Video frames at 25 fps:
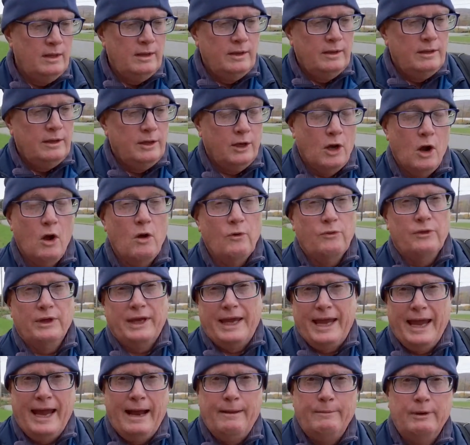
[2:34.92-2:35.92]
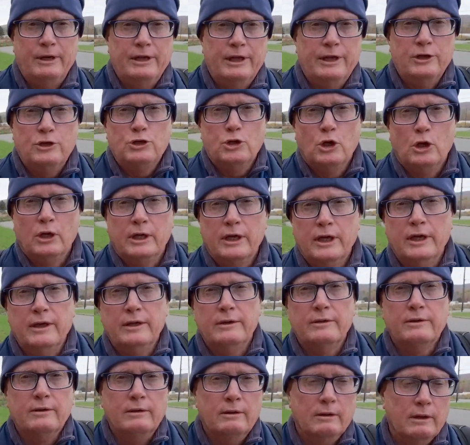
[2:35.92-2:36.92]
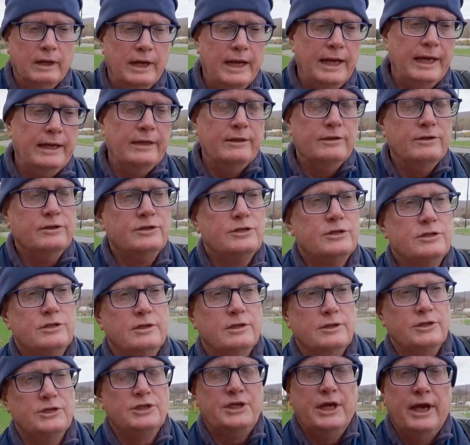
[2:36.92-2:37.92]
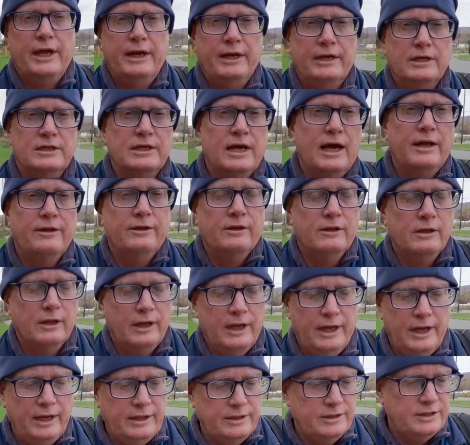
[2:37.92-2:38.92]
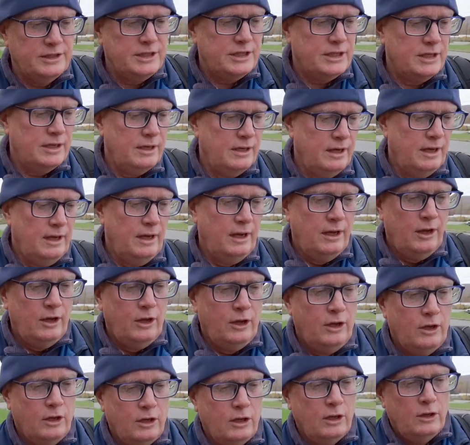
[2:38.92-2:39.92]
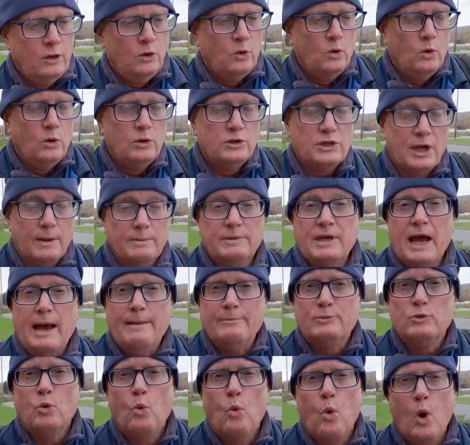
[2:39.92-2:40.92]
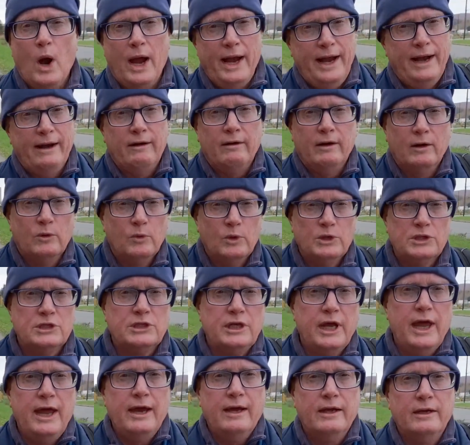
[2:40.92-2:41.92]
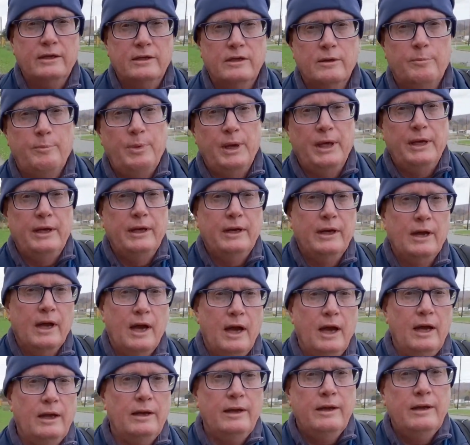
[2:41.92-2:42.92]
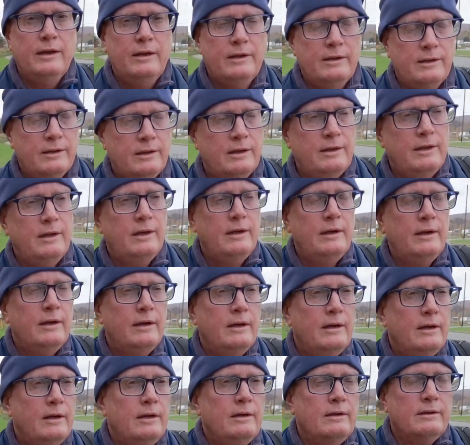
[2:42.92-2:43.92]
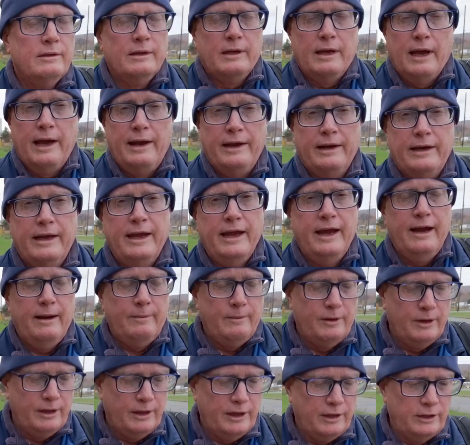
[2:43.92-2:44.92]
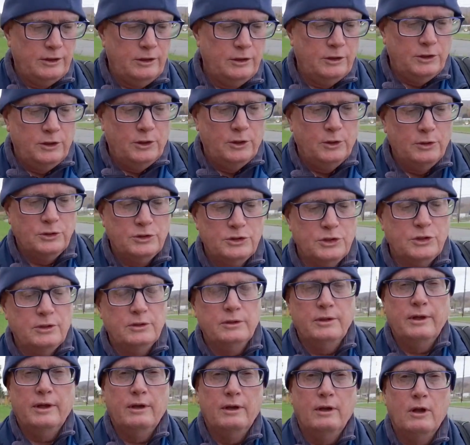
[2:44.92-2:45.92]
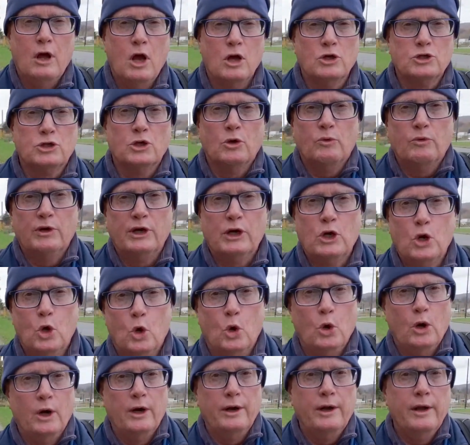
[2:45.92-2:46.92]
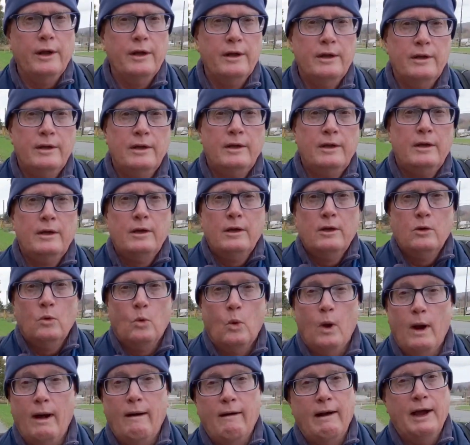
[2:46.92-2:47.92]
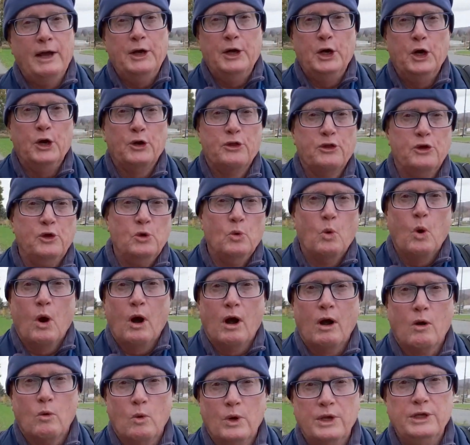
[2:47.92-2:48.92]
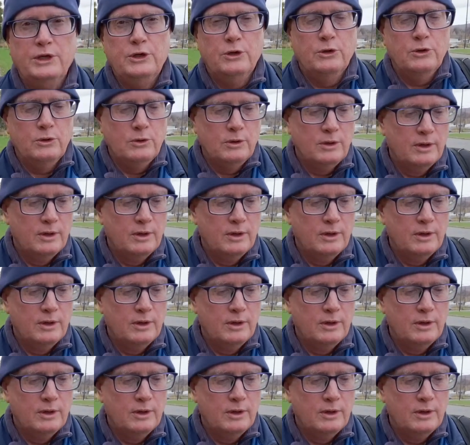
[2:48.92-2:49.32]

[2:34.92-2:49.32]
You know, the camera that took it, the lens, the settings on the lens, sometimes where it was taken depending on the kind of camera that you use. It'll also record where on earth you were when you